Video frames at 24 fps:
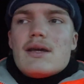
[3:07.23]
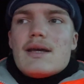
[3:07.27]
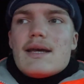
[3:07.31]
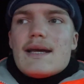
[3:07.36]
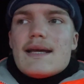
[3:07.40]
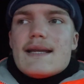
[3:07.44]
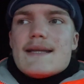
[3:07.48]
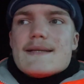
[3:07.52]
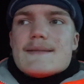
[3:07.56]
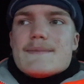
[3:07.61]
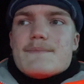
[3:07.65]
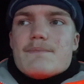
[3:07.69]

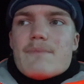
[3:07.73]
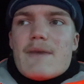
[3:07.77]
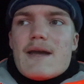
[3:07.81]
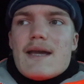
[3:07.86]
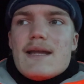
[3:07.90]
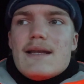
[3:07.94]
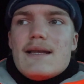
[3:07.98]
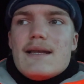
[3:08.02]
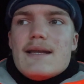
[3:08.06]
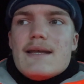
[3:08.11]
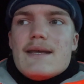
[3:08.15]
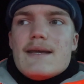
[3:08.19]
and it's
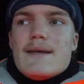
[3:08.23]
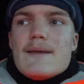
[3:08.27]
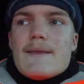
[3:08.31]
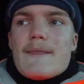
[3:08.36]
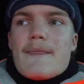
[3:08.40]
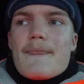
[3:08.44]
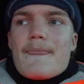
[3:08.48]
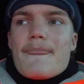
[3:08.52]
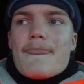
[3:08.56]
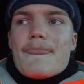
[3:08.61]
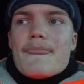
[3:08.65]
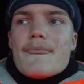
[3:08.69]
mainly
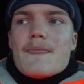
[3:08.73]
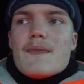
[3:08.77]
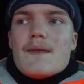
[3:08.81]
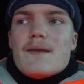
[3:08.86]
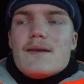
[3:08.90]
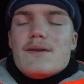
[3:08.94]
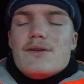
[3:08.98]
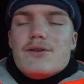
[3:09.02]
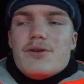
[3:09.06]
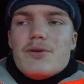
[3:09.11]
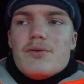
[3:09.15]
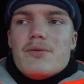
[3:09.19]

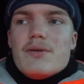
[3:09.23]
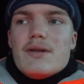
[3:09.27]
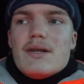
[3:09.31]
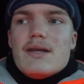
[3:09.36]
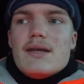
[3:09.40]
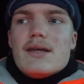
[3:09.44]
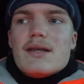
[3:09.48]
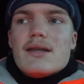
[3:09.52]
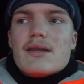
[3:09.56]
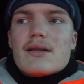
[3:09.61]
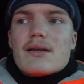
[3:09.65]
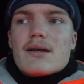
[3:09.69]

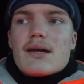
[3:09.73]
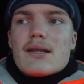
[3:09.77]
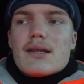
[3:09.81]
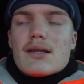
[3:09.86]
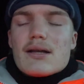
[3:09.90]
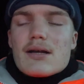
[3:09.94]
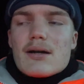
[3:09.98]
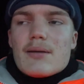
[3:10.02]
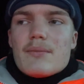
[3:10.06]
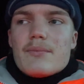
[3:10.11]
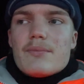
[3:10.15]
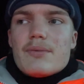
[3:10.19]
uni and the
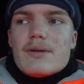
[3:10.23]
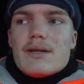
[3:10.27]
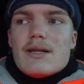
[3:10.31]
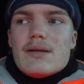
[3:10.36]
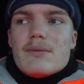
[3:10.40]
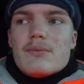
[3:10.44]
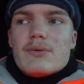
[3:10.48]
company,